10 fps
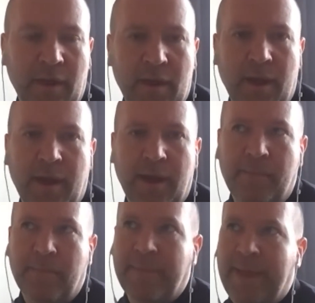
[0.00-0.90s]
Um,
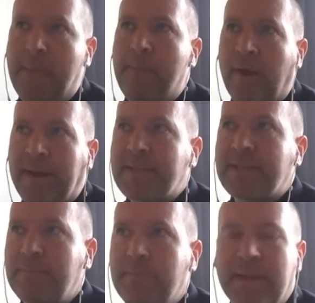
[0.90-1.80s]
that might
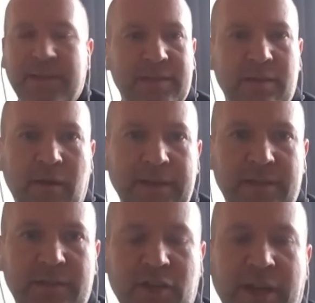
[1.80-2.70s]
be a slight
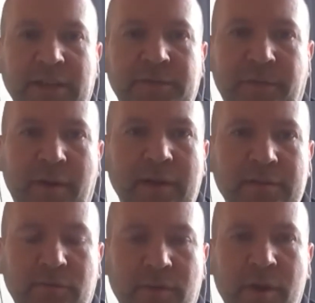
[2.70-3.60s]
change for us
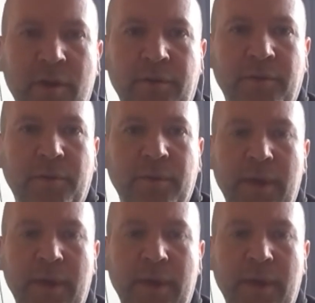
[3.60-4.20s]
or a hurdle.